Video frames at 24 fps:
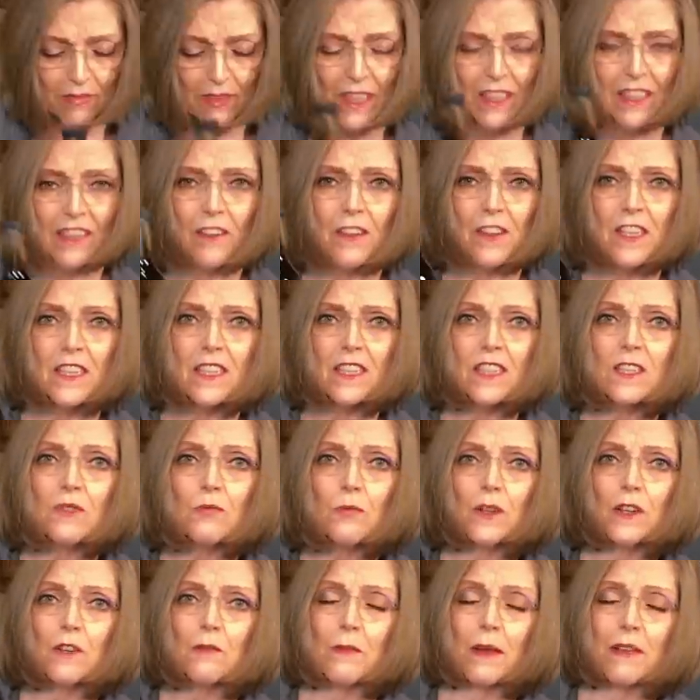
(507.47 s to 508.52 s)
Now this is
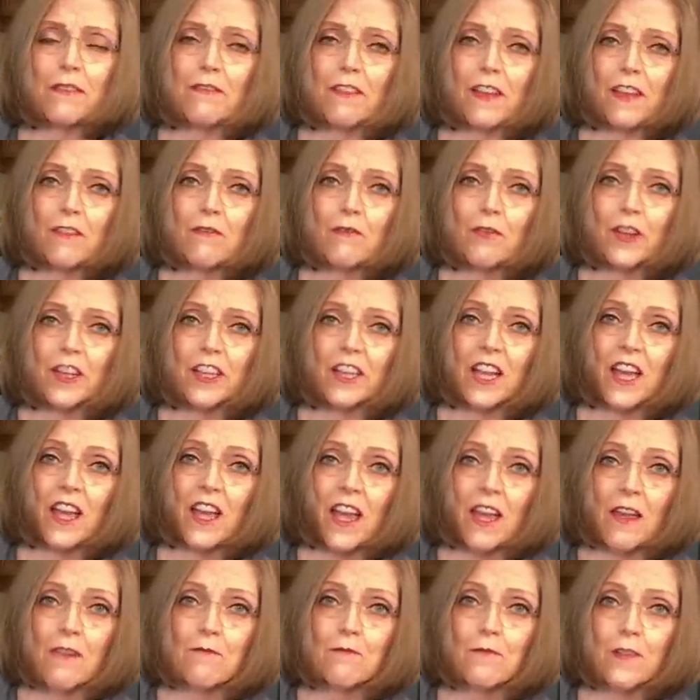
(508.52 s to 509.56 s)
one of my favorite
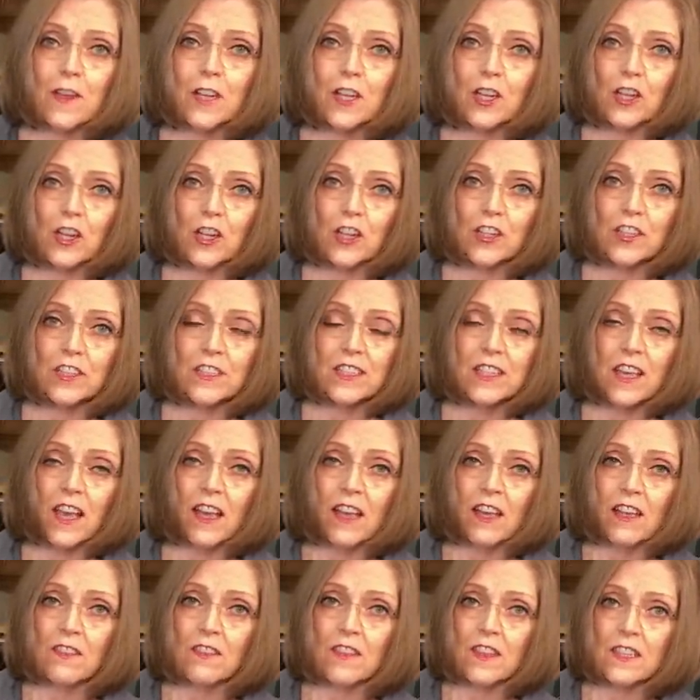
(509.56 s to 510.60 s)
vinegars.
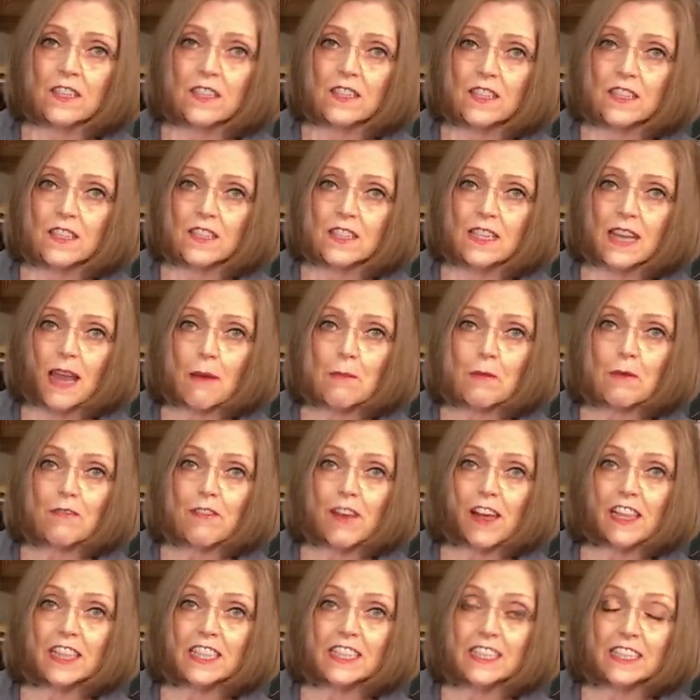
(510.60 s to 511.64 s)
This is Napa
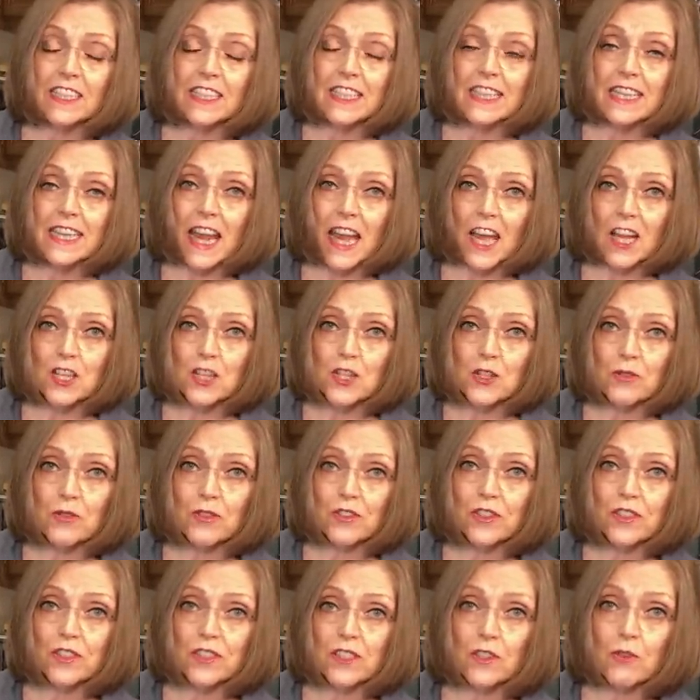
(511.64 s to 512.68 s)
Valley
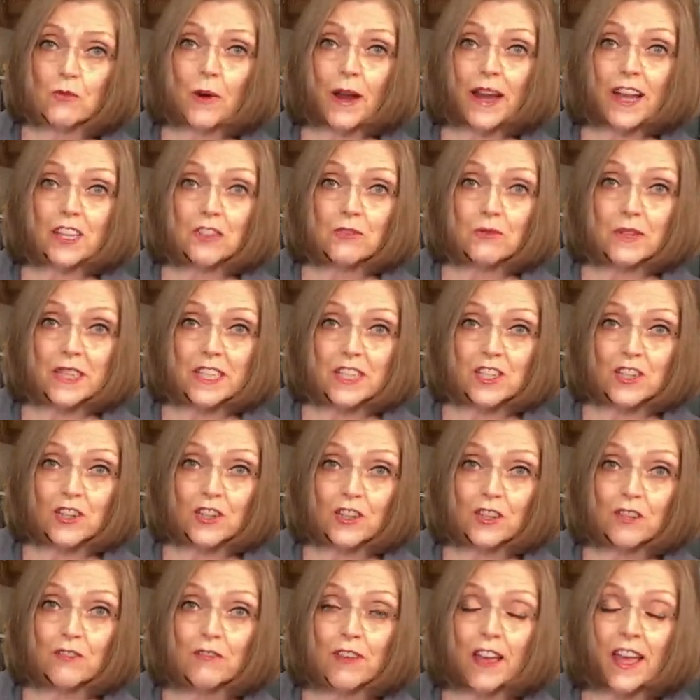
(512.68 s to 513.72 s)
Naturals Grand
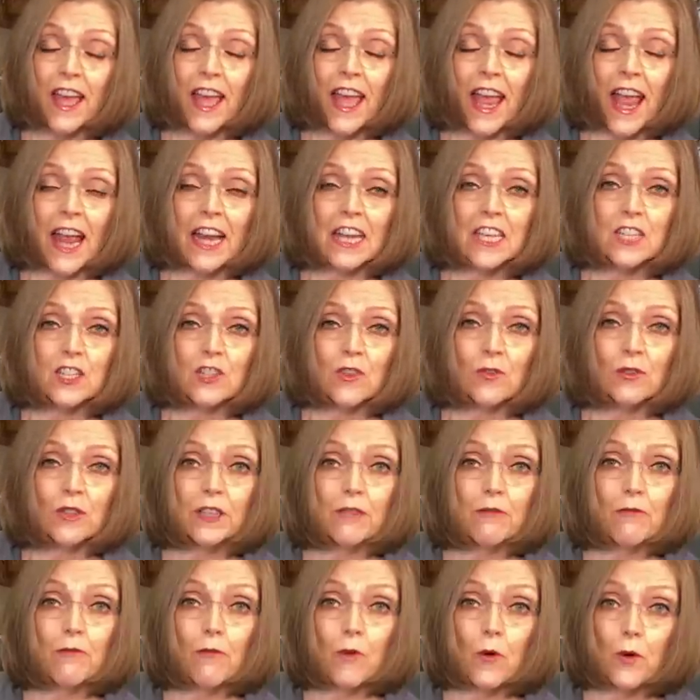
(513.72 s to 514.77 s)
Reserve, and it's only
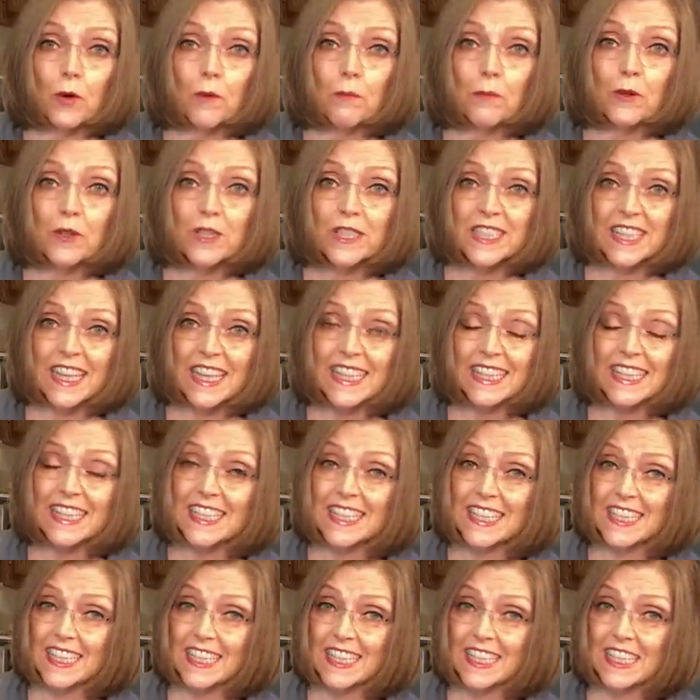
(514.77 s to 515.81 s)
4%
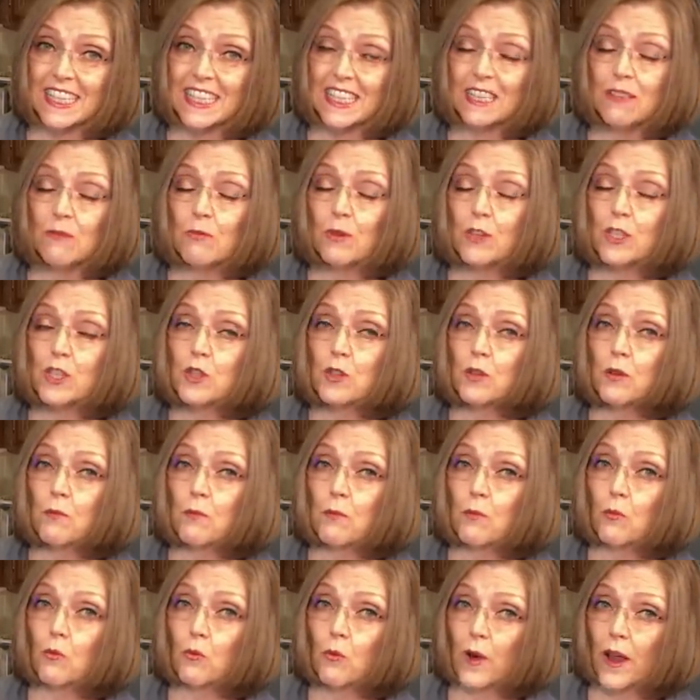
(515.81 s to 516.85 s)
acidity, which
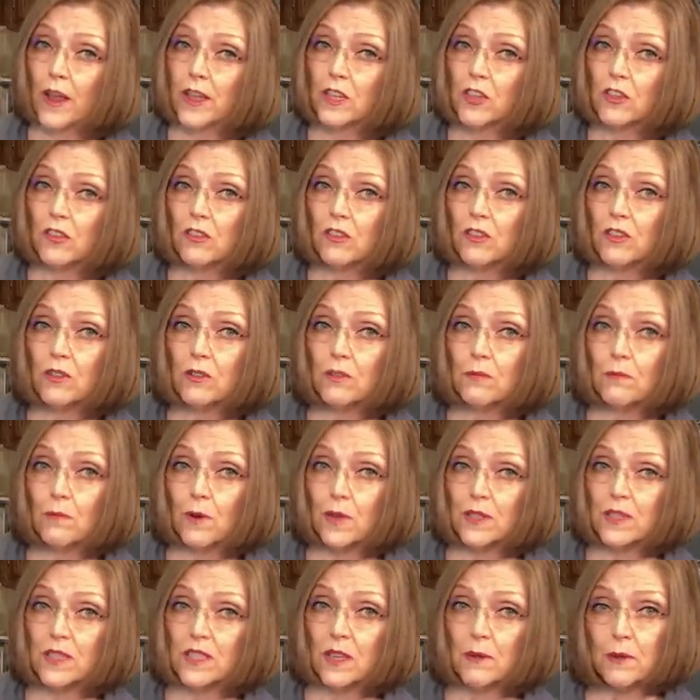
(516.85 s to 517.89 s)
regular
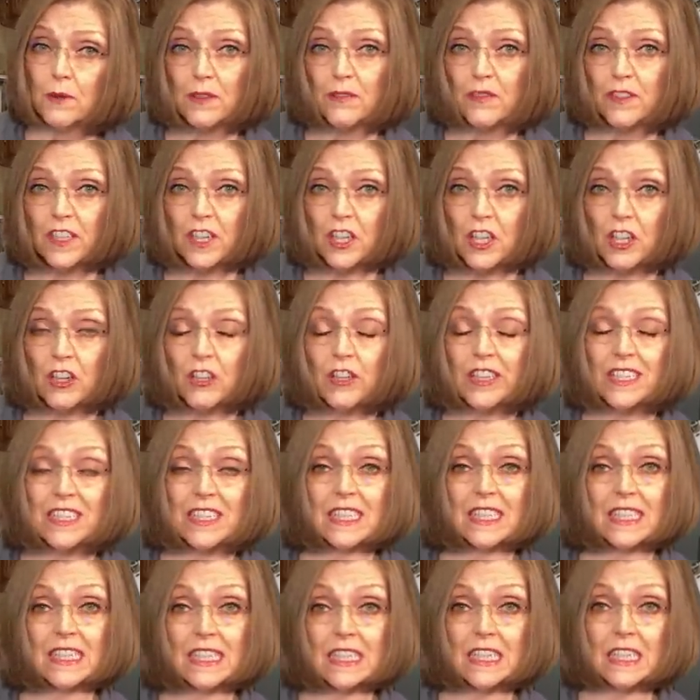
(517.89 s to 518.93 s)
balsamic vinegar is
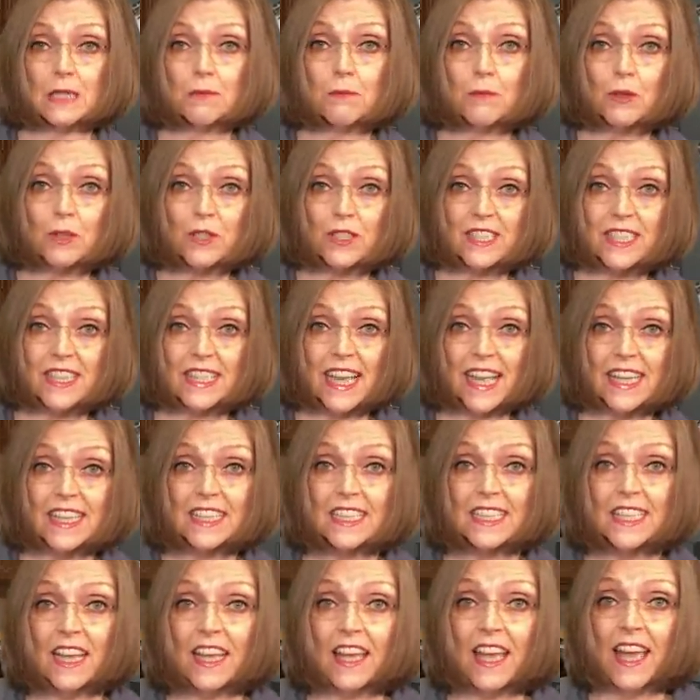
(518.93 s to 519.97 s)

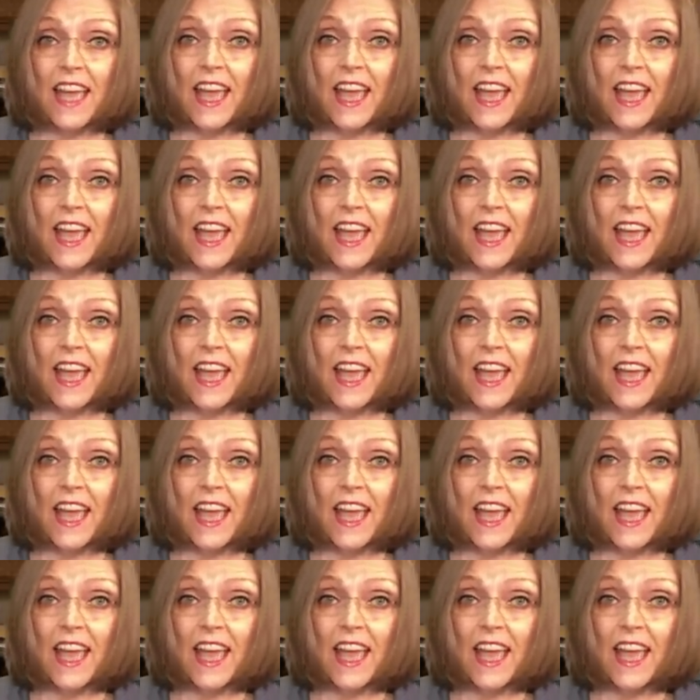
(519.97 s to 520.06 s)
6%.